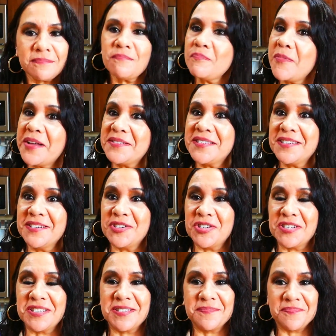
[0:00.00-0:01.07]
That's
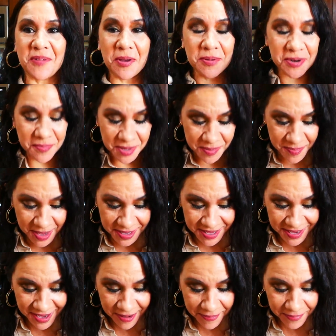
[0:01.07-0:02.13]
delicious. I'm gonna be
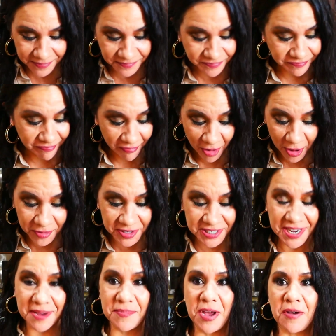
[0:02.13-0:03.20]
making them all the
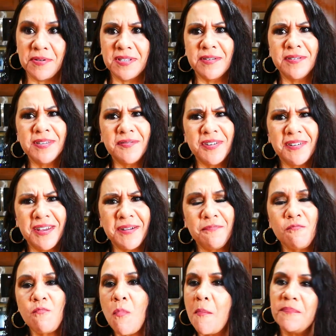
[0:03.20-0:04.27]
time now because I always feel like
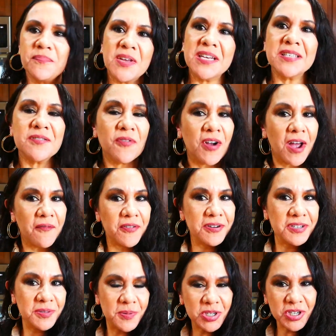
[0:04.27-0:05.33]
it takes forever,
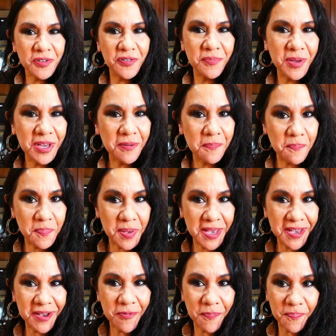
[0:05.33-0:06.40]
especially if you make a
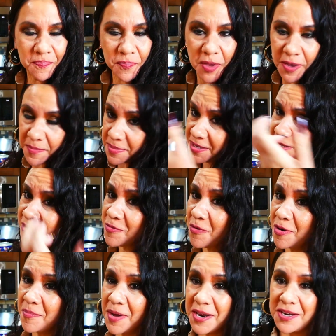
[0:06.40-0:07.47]
big piece of
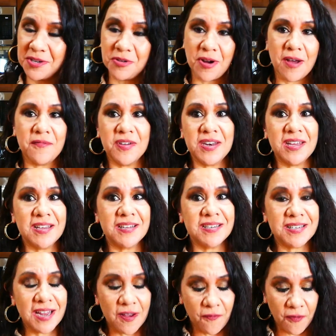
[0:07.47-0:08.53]
cornbread in your oven. It can
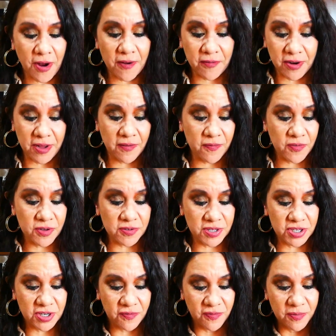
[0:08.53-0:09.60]
take forever, even if you use a
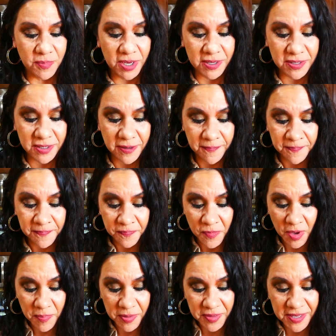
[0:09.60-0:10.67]
Jiffy mix.
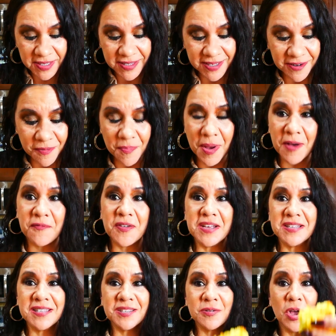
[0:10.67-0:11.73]
But these little
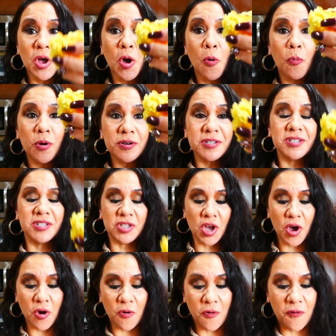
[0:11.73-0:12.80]
muffins were
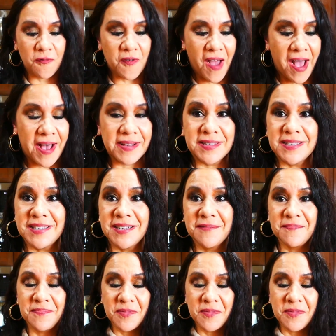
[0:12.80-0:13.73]
so fast.